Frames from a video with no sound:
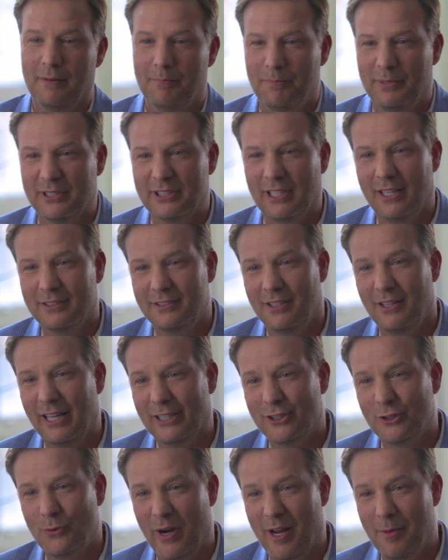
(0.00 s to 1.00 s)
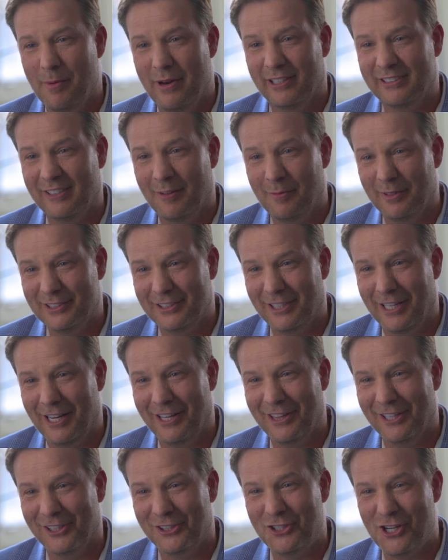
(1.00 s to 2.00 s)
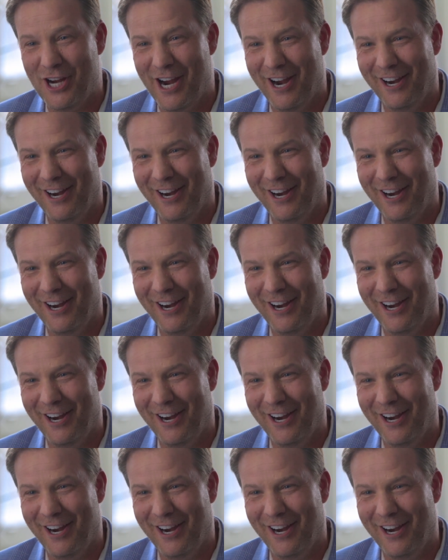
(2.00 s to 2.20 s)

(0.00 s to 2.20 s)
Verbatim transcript: mean besides the last 20 minutes I've been sitting in this